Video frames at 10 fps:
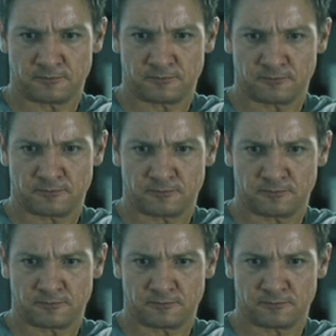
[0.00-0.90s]

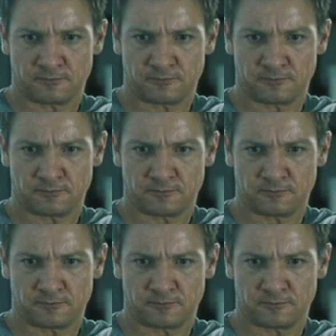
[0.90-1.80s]

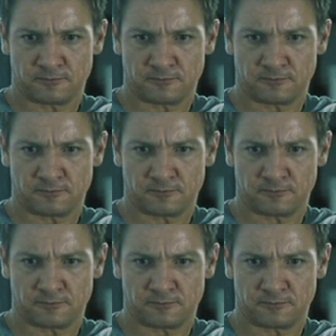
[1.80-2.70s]

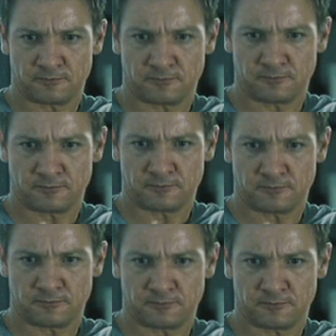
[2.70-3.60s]

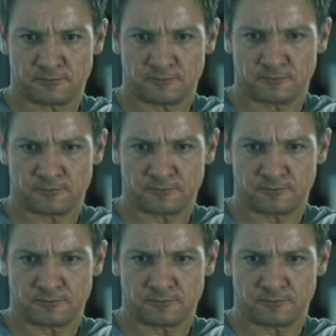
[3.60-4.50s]

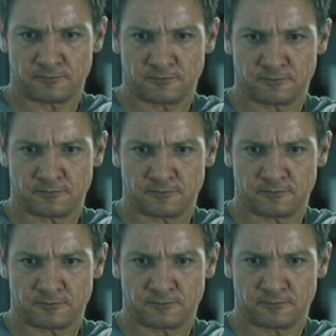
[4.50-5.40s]

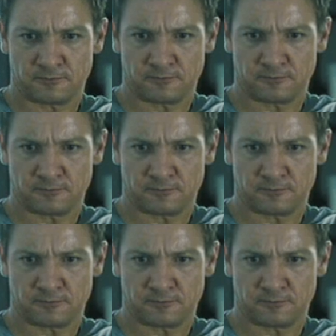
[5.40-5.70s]
(silent)